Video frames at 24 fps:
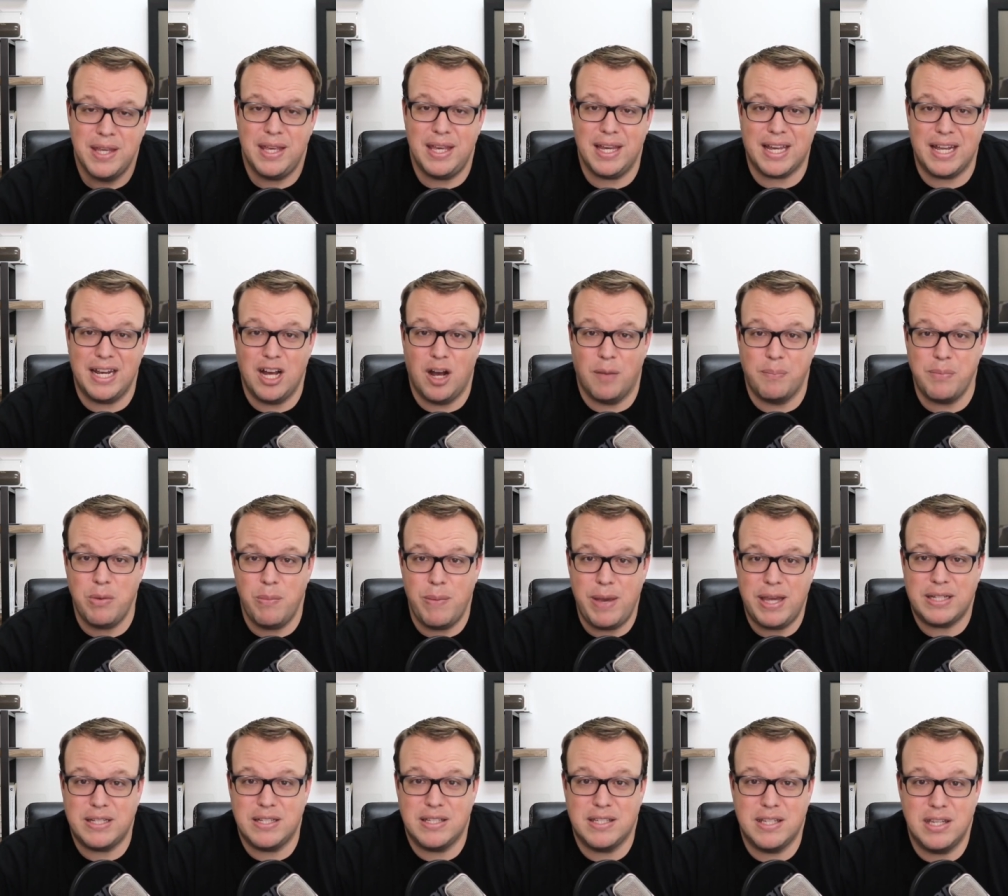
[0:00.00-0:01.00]
It can help you
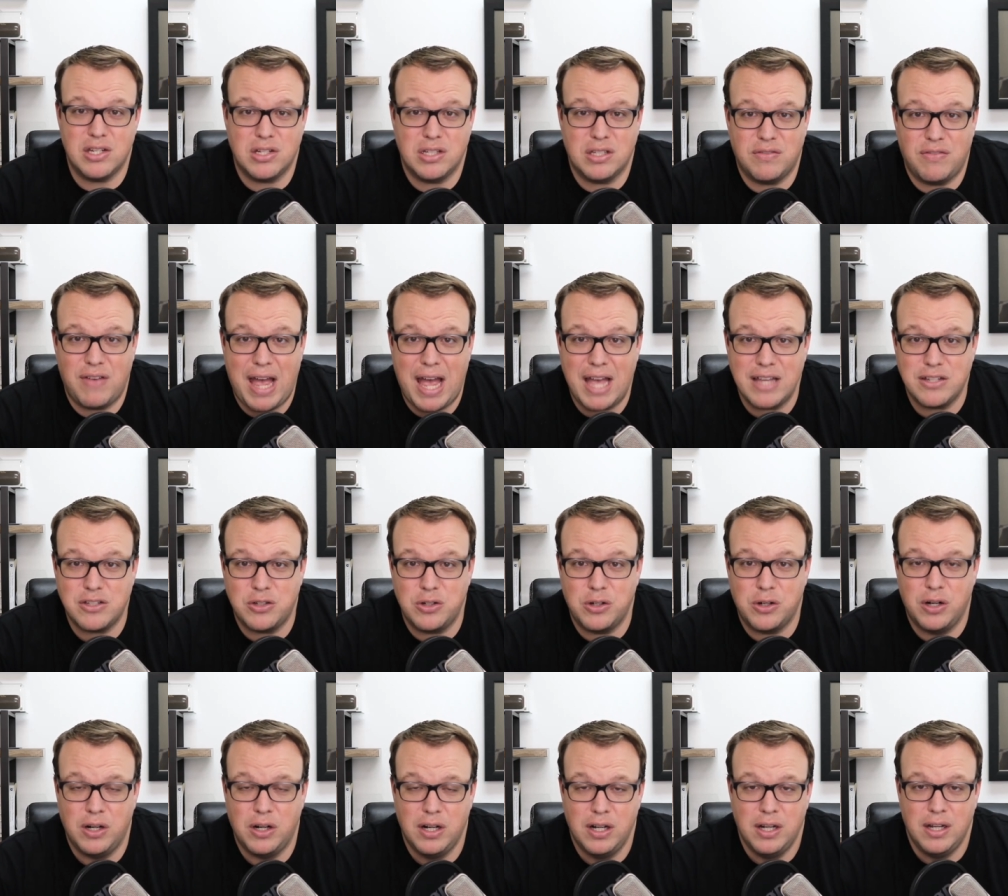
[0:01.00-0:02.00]
make decisions
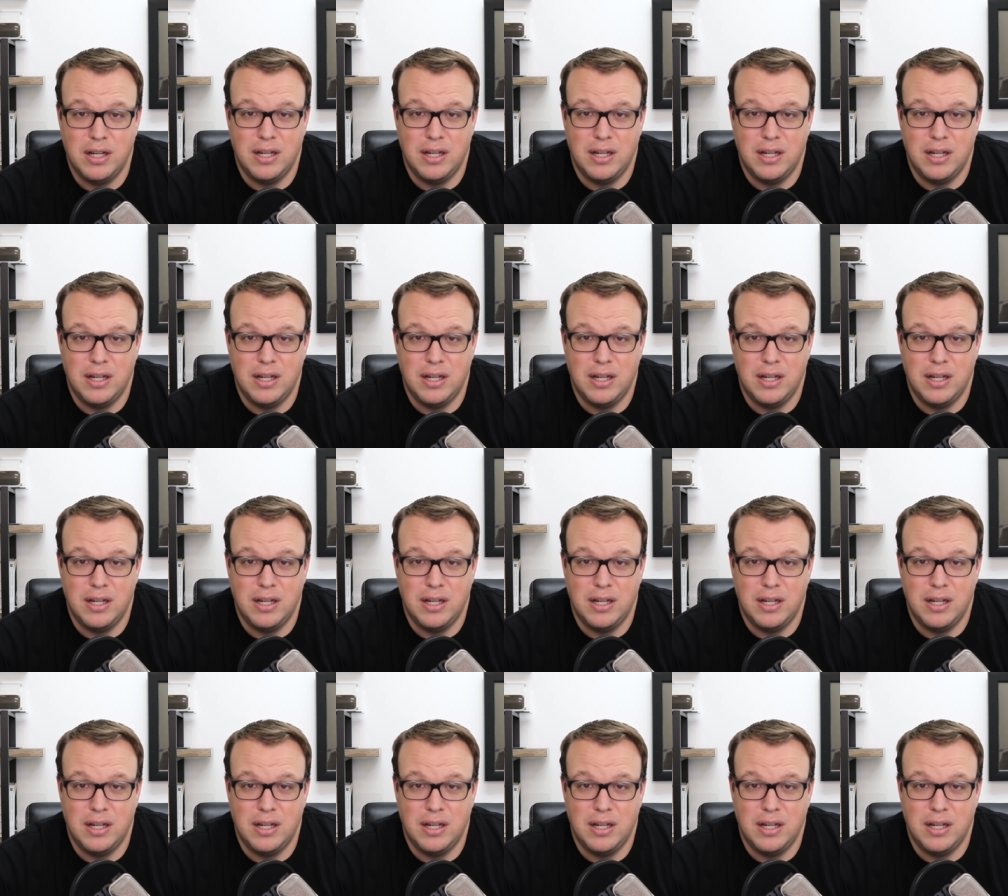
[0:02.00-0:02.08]
faster